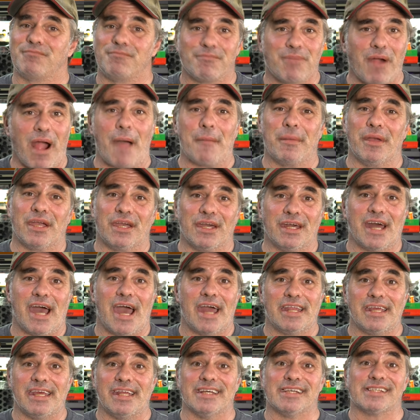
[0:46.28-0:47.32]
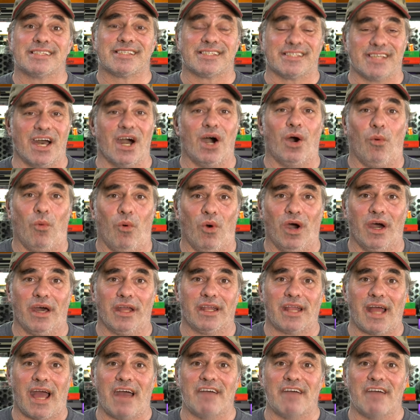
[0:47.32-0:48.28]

probably a good idea to sell one.